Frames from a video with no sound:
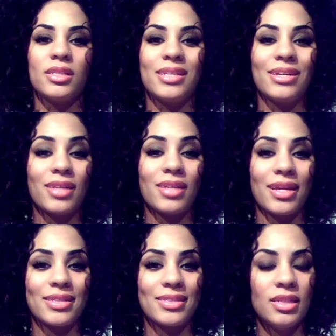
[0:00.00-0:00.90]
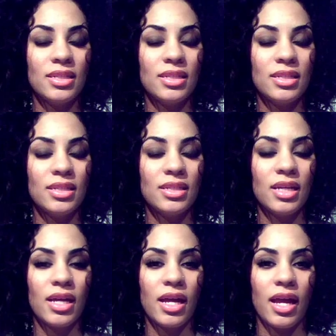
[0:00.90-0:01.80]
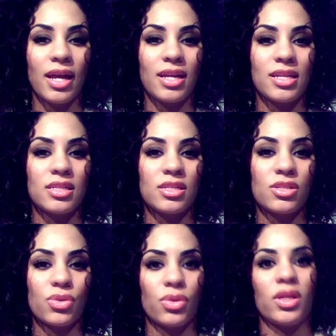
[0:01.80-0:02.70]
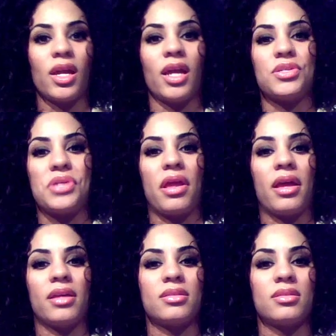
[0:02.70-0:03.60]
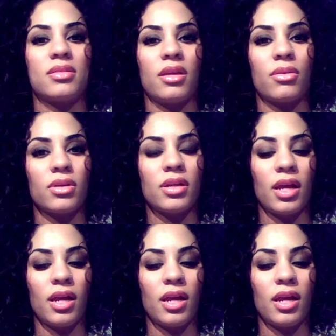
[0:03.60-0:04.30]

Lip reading: Taryn916 and Shorty SJS Sarah.